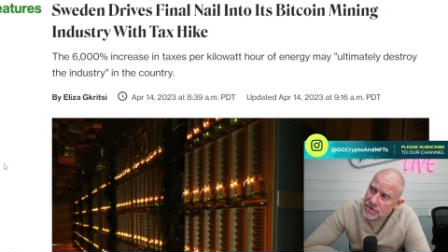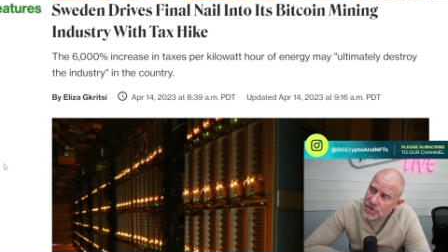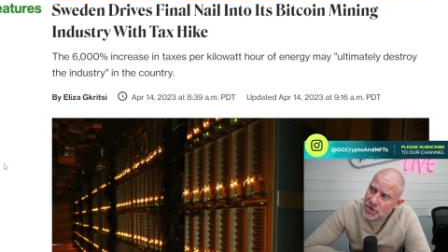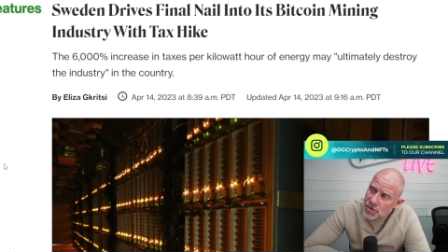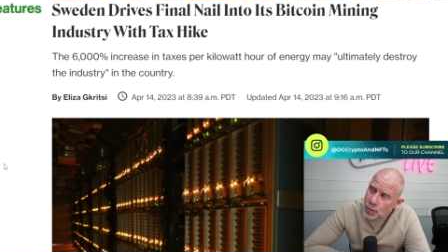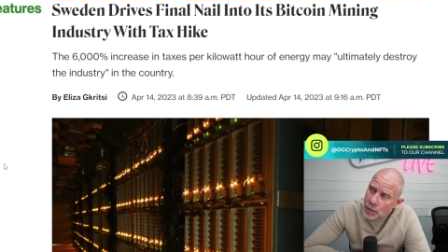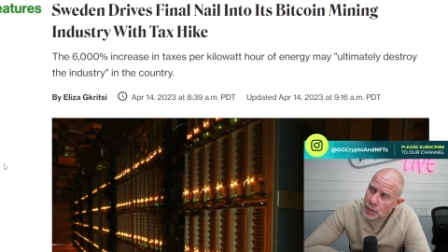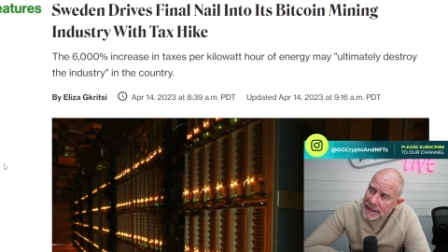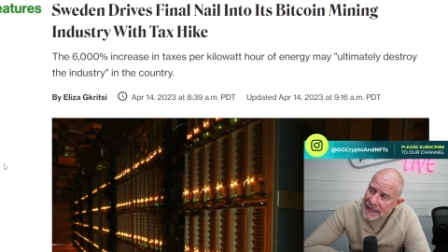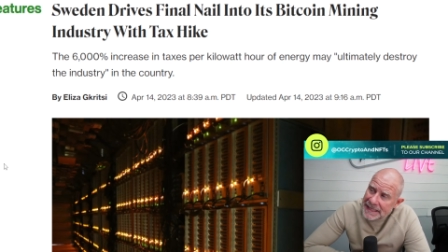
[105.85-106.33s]

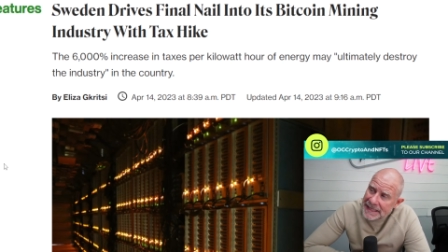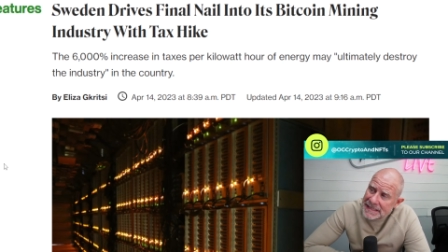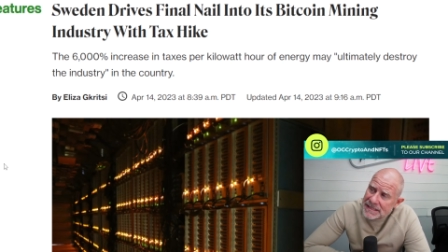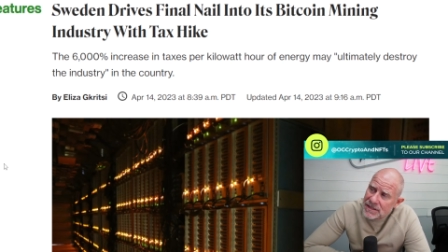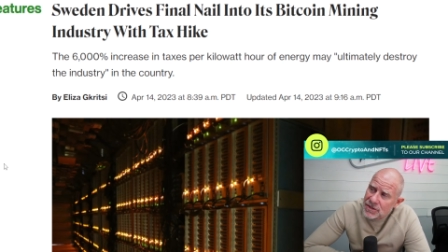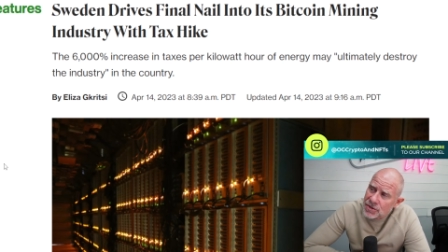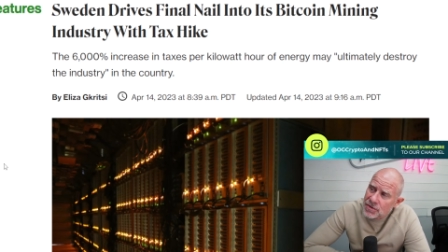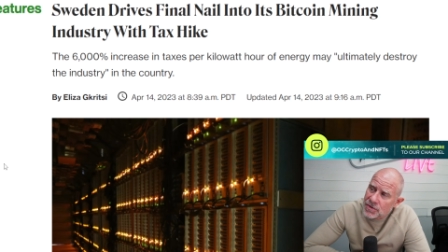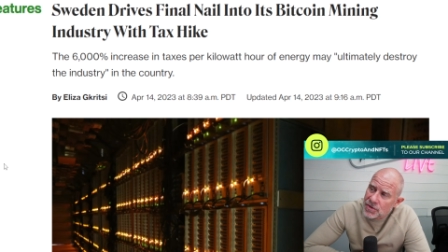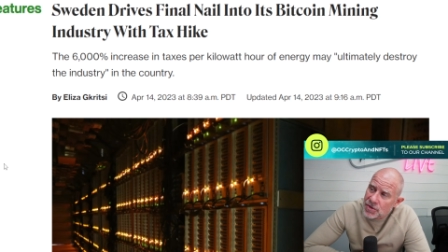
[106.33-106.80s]

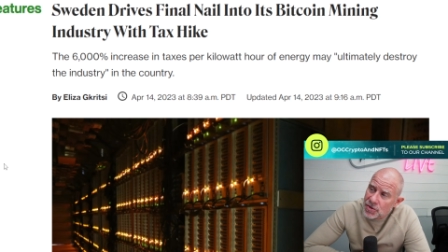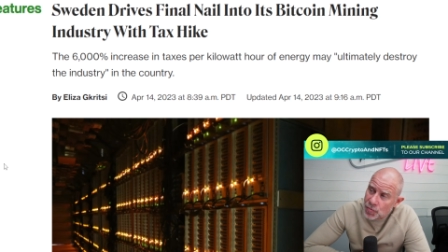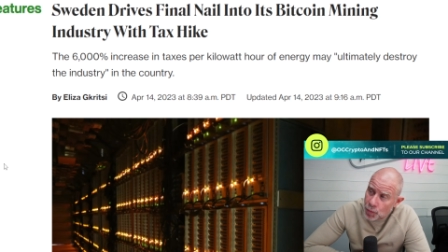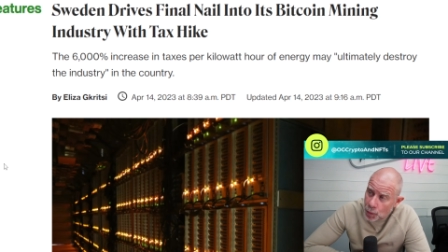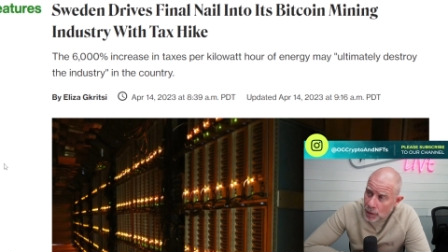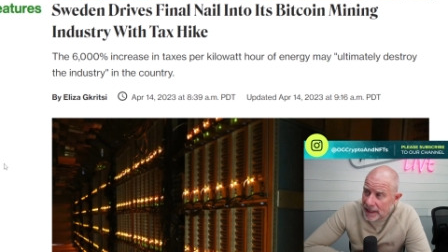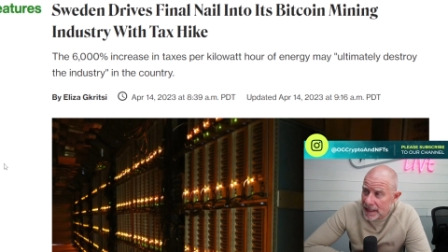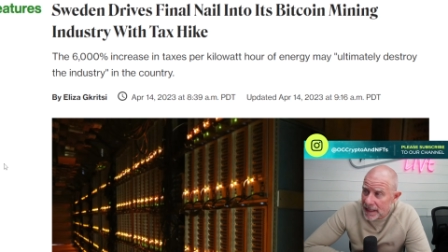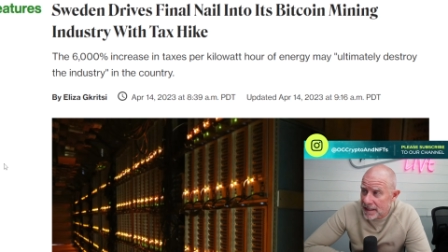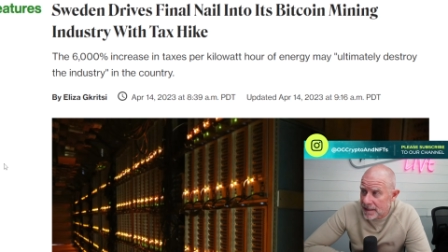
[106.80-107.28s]

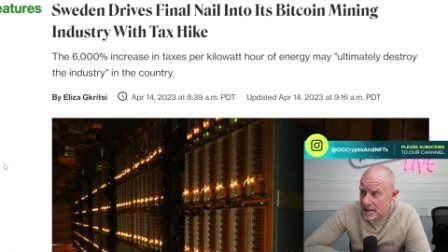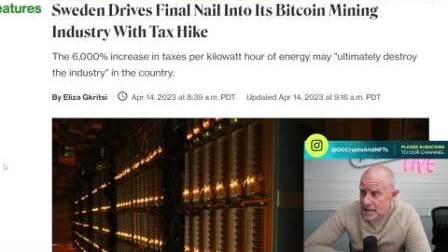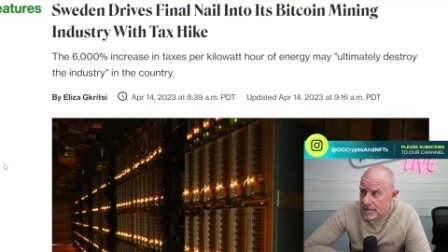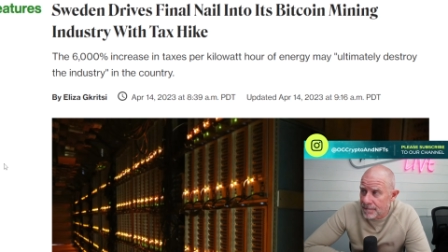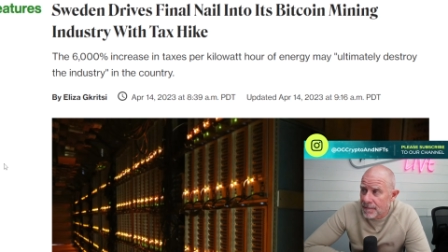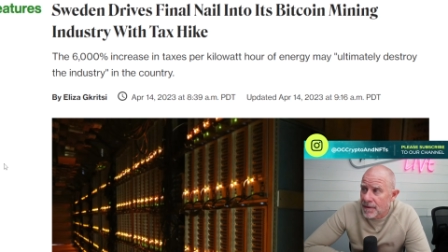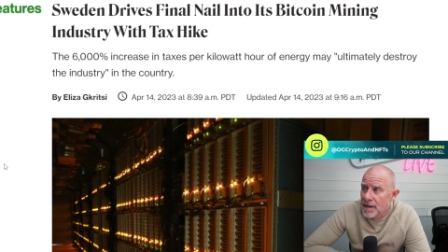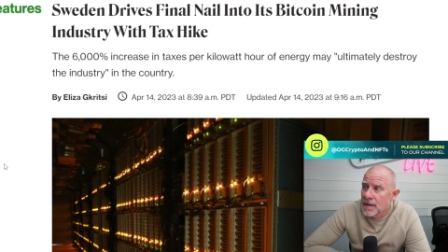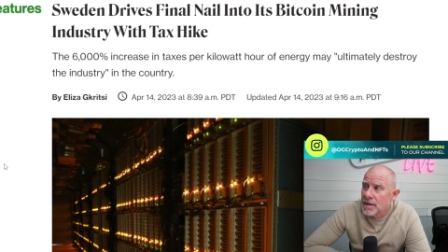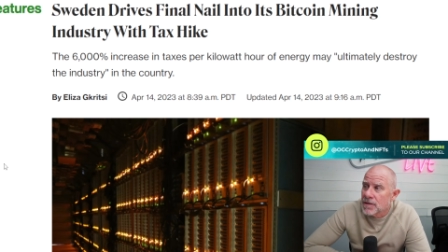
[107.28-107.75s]
Sweden
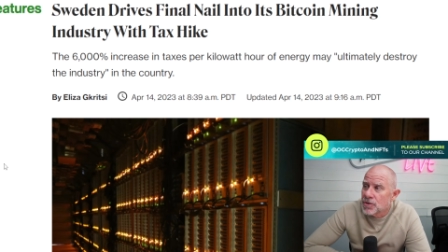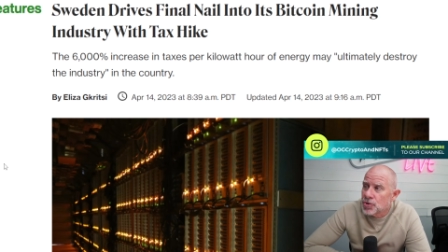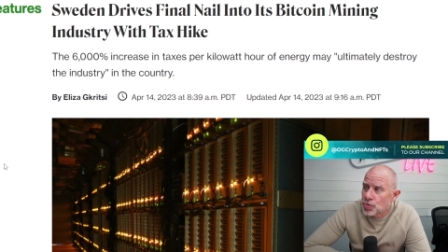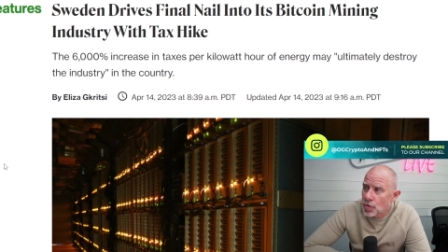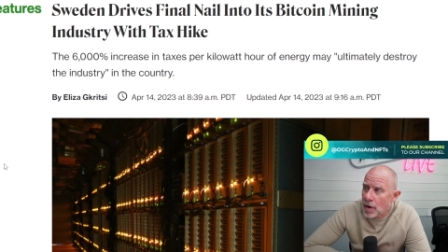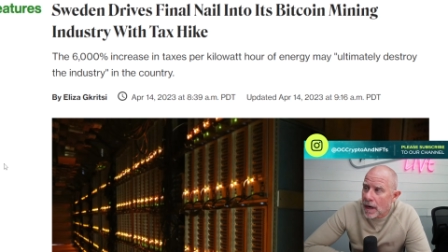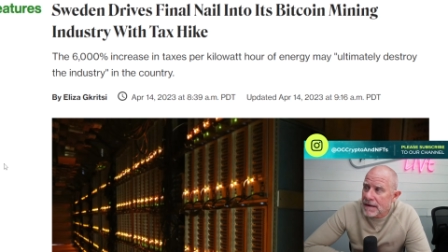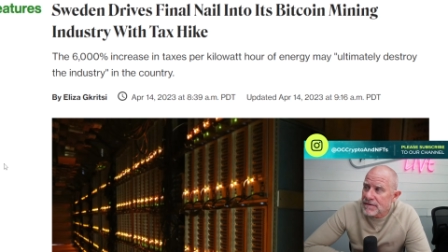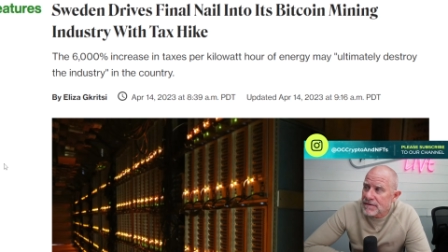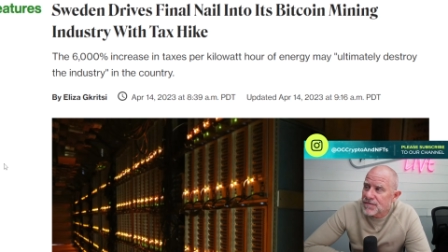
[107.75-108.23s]

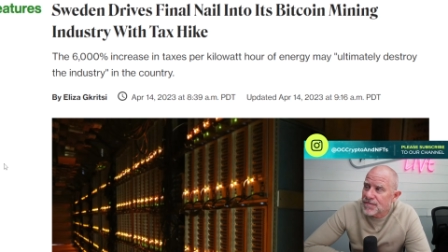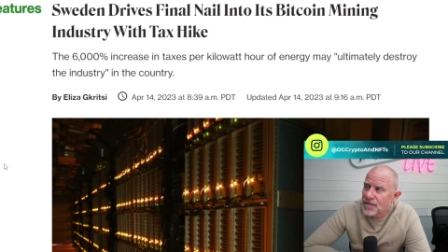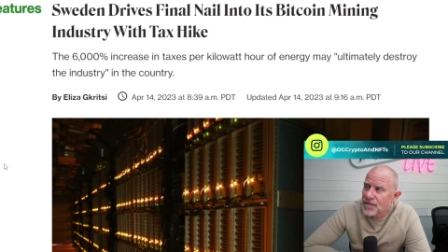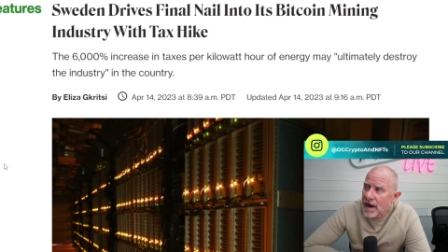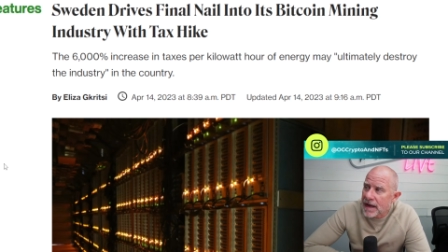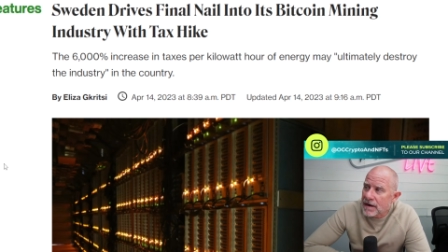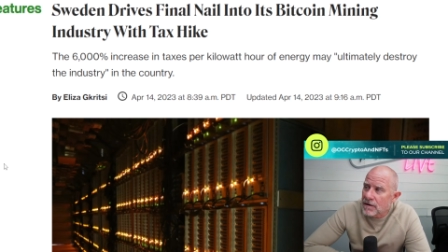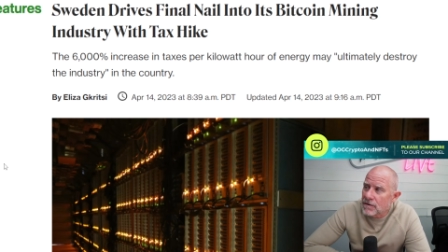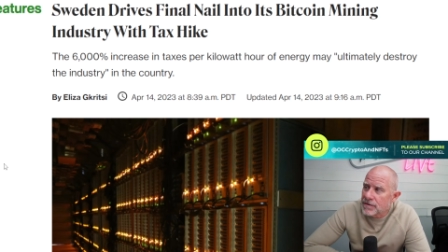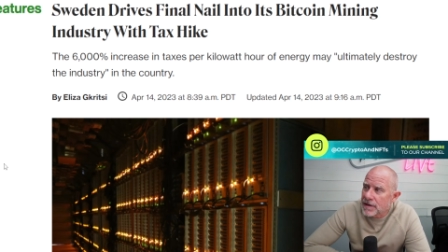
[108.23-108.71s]
drives
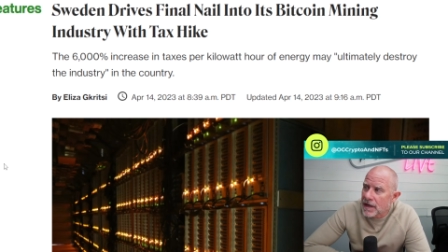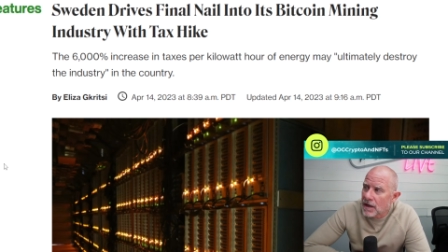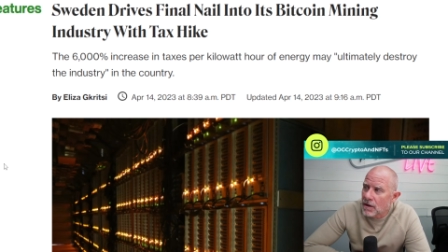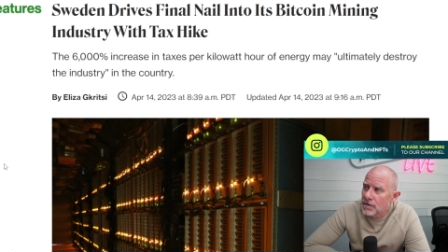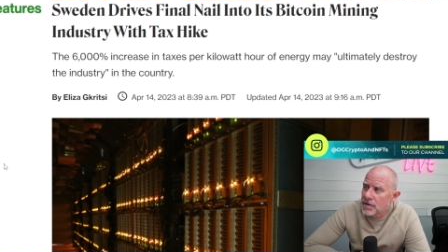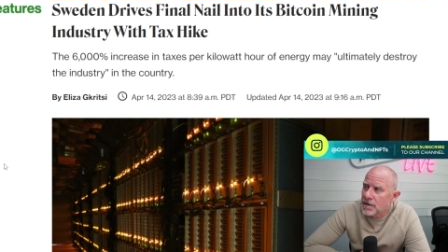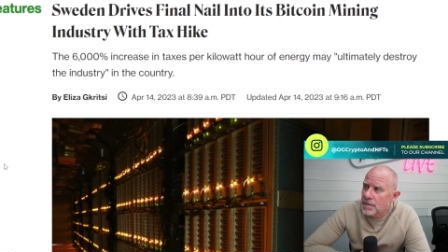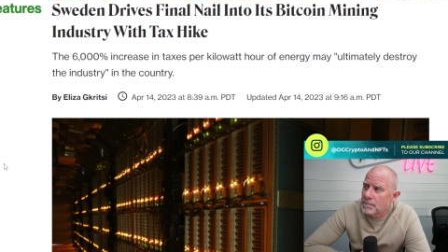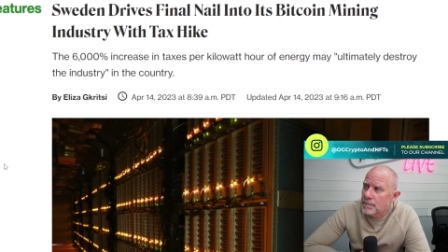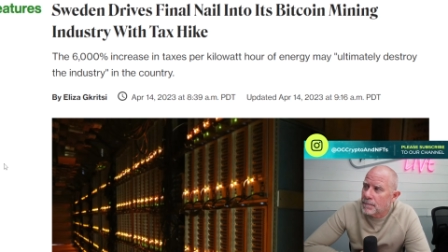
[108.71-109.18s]
final nail
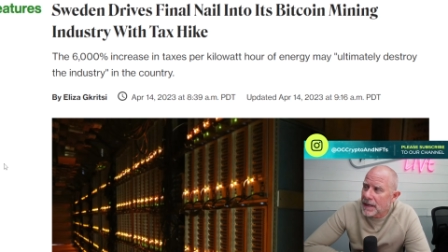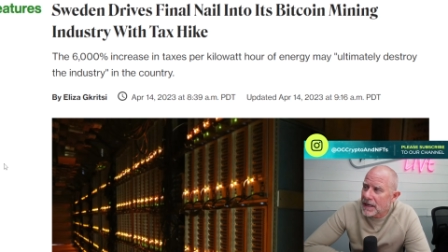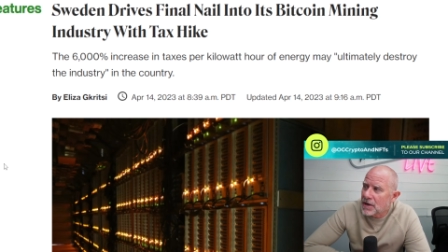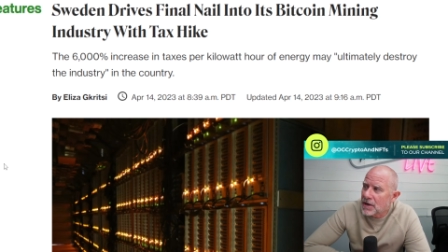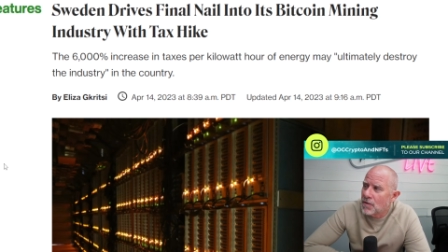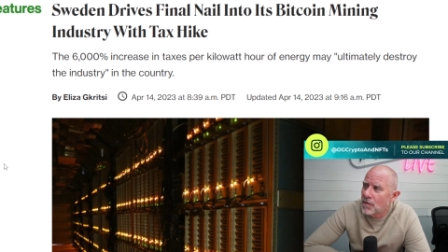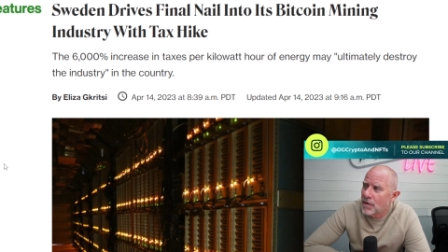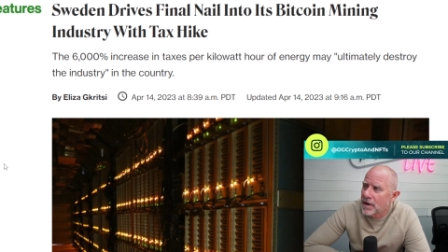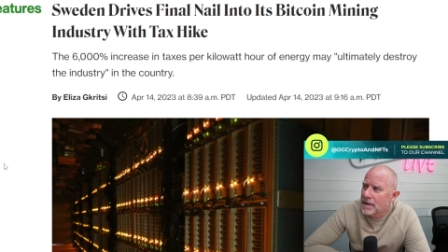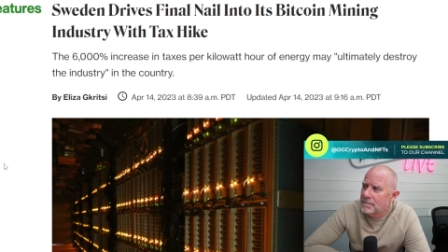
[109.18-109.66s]
into
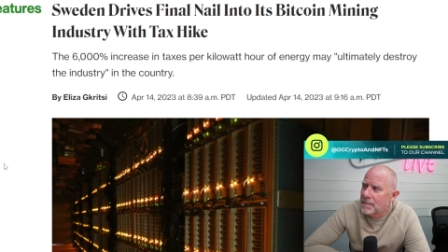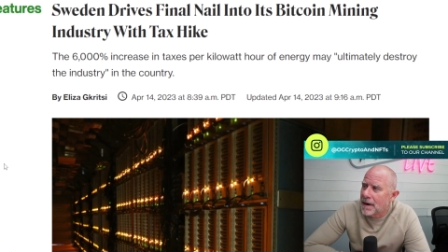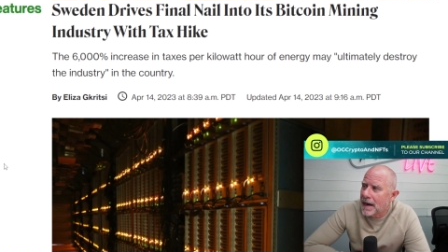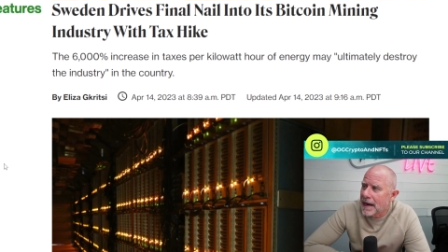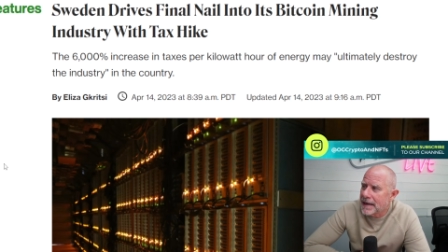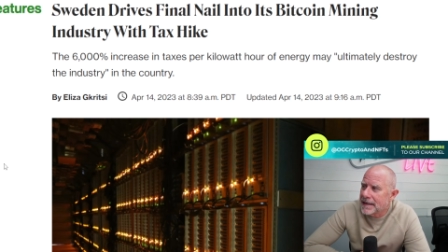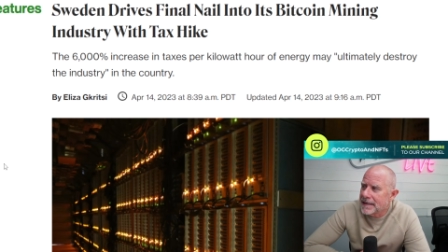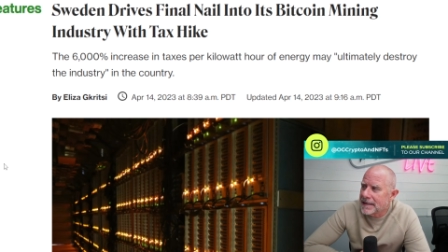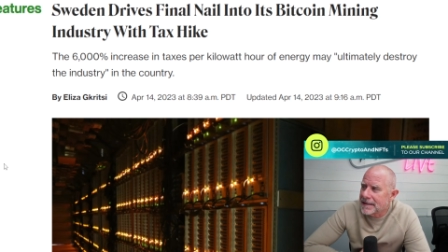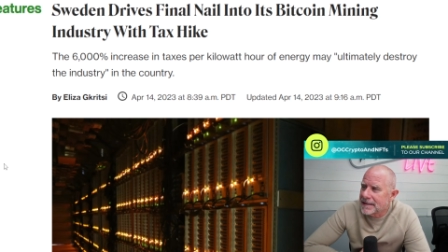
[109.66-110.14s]
Bitcoin
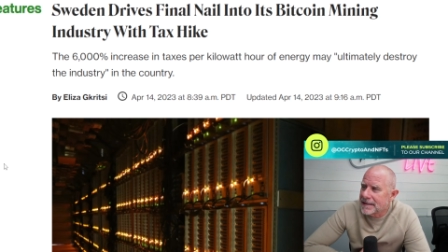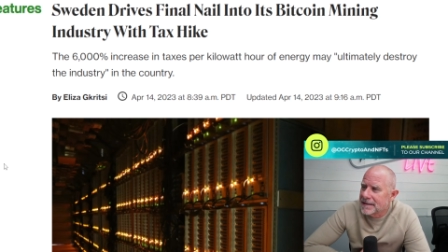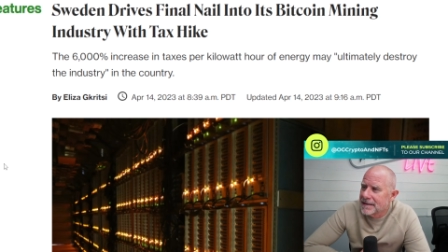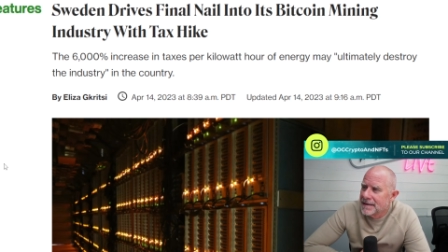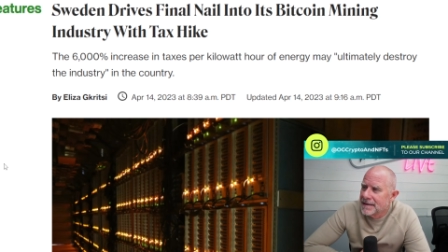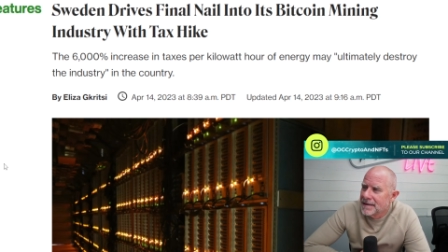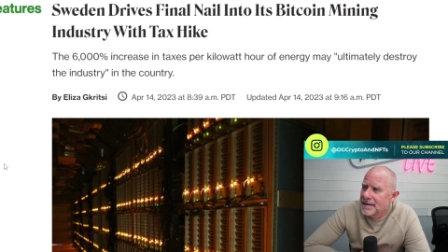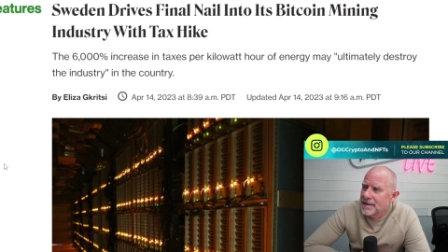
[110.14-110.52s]
mining